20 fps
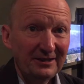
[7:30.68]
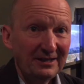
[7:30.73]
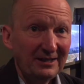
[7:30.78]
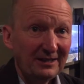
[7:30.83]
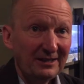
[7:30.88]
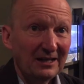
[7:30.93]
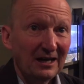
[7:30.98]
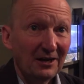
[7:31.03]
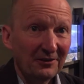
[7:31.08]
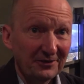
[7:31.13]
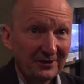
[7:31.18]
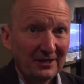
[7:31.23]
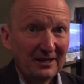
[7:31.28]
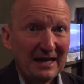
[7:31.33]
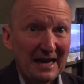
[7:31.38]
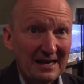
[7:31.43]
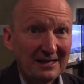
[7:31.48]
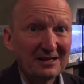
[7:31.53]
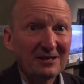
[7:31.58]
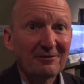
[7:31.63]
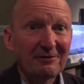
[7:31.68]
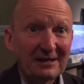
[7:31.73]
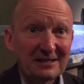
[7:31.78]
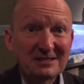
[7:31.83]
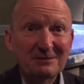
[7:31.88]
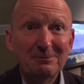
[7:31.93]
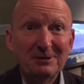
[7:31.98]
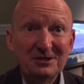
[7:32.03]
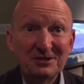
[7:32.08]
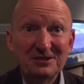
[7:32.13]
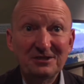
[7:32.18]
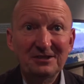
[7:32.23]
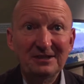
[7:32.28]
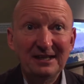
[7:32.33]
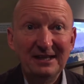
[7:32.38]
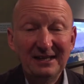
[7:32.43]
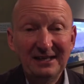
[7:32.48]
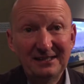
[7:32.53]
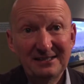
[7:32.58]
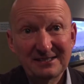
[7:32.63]
The other anchor exhibition
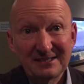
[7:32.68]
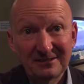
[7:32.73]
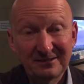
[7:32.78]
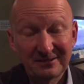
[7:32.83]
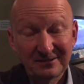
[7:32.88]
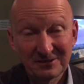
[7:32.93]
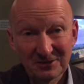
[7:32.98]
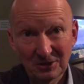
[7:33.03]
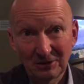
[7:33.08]
is at